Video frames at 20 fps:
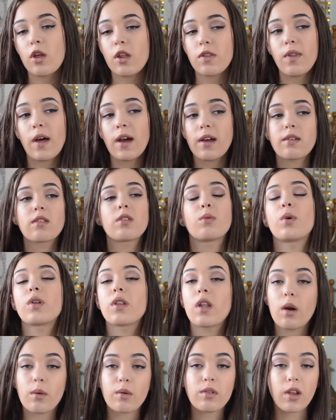and that's the one
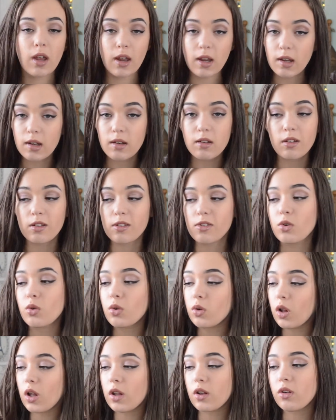that I would take into
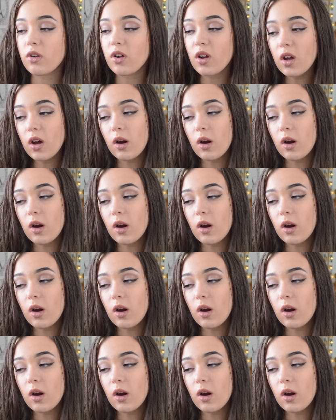school, and